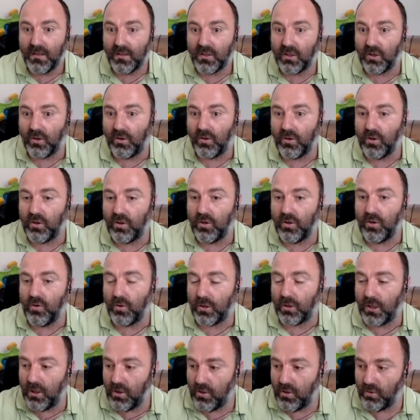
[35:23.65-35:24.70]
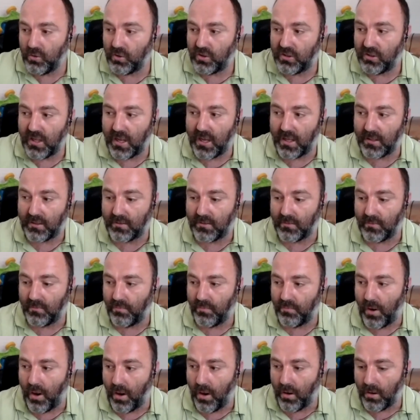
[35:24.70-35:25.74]
So you can use that
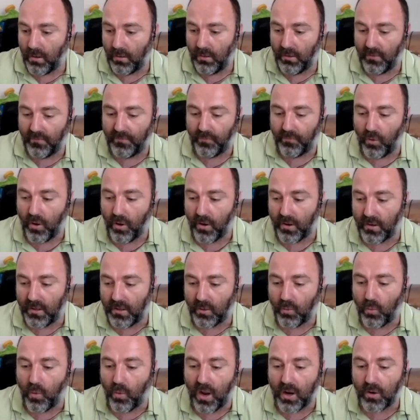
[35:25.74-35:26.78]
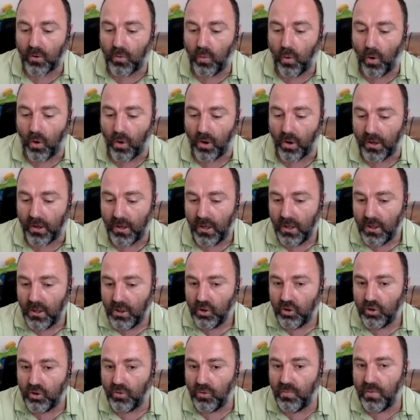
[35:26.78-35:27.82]
bottle of water, that 1 quart
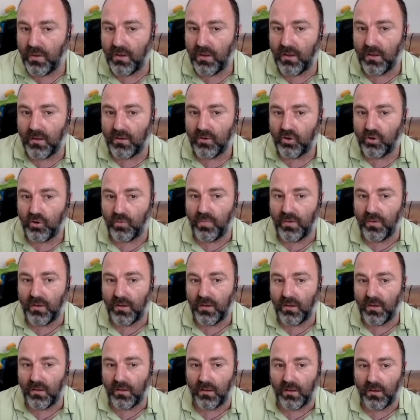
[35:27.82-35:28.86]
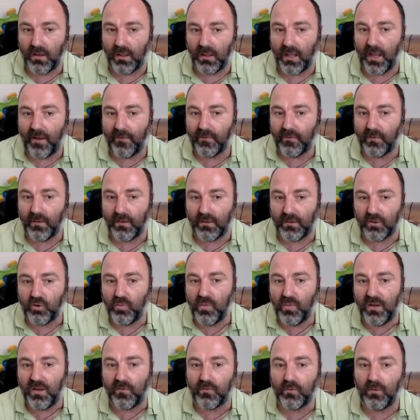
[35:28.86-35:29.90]
should be enough
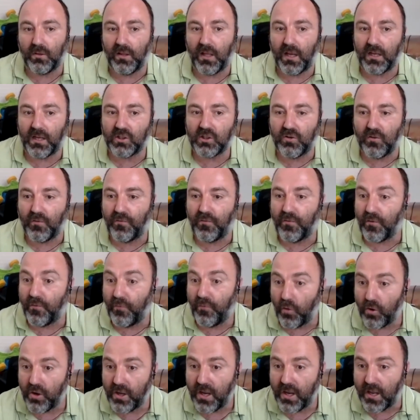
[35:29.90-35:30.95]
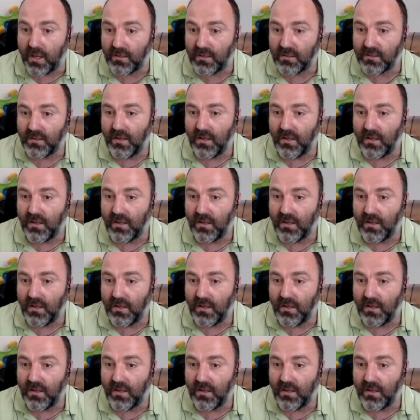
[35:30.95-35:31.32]
to last you for 4 days.